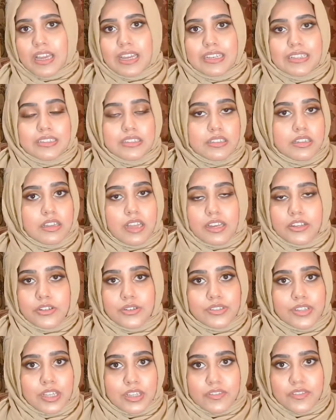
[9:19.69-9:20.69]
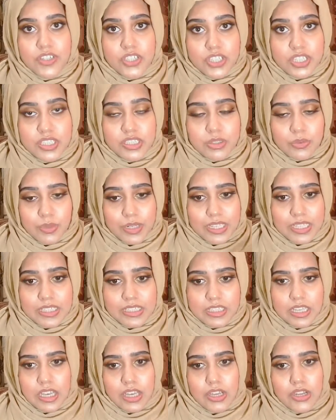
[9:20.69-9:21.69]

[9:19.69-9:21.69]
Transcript: and your television screens.